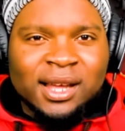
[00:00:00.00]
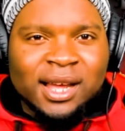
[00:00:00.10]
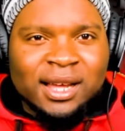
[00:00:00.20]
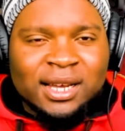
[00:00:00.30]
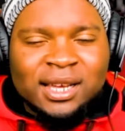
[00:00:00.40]

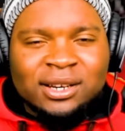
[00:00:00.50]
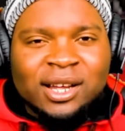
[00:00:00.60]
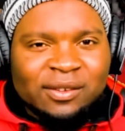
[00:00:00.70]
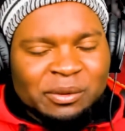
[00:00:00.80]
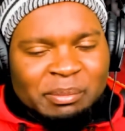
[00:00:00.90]
I kind of
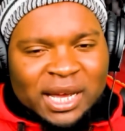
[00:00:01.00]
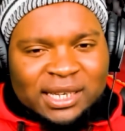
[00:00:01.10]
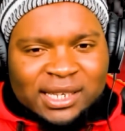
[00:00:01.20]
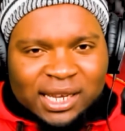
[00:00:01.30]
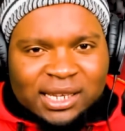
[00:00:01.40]
have a
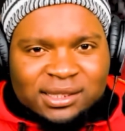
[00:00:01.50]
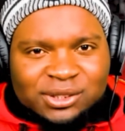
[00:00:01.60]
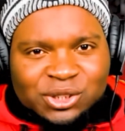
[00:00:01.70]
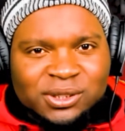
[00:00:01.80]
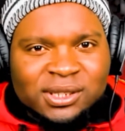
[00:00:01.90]
bad taste
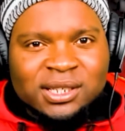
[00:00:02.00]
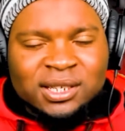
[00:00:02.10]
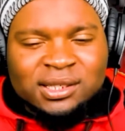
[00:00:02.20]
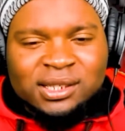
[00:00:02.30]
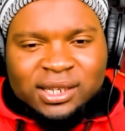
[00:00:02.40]
just
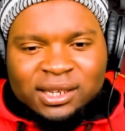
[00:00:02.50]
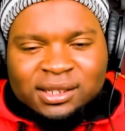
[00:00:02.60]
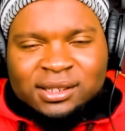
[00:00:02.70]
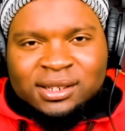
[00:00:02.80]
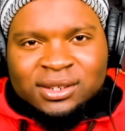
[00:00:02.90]
because, like,
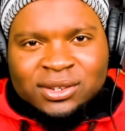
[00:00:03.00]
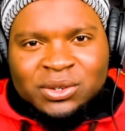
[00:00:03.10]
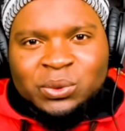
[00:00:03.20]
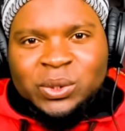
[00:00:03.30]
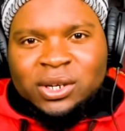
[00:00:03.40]

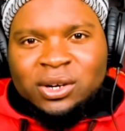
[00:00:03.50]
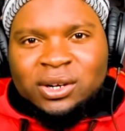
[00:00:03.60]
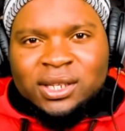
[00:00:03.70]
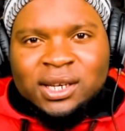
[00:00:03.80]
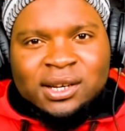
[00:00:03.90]
with all
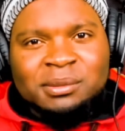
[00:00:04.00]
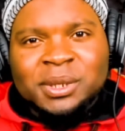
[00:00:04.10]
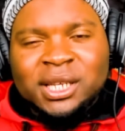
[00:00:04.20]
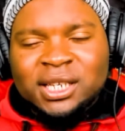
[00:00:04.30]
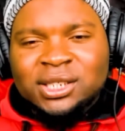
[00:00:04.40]
the
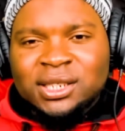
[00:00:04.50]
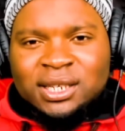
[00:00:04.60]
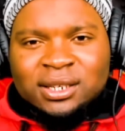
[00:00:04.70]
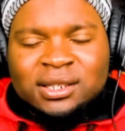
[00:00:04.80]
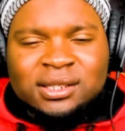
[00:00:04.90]
complication
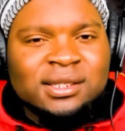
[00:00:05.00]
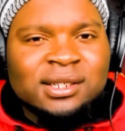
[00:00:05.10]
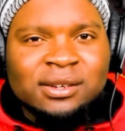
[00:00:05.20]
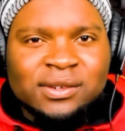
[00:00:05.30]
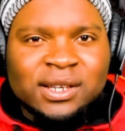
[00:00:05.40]
and all this
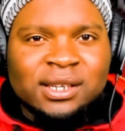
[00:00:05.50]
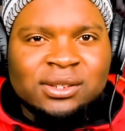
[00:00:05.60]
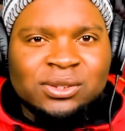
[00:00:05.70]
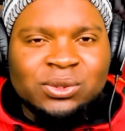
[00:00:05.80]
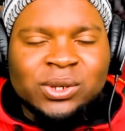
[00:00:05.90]
stuff,
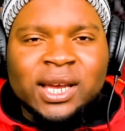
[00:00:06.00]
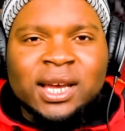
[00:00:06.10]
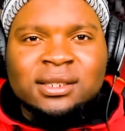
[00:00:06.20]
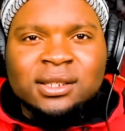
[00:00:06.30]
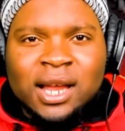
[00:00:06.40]
like, you
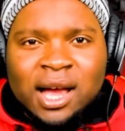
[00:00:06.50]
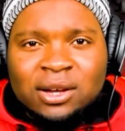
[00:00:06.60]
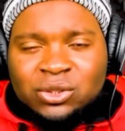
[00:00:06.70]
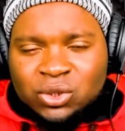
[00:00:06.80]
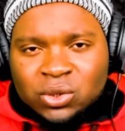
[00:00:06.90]
can
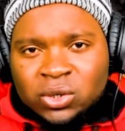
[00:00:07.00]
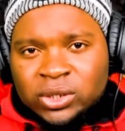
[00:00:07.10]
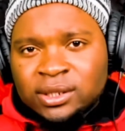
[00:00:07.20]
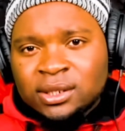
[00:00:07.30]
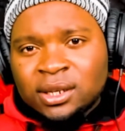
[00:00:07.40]
outsource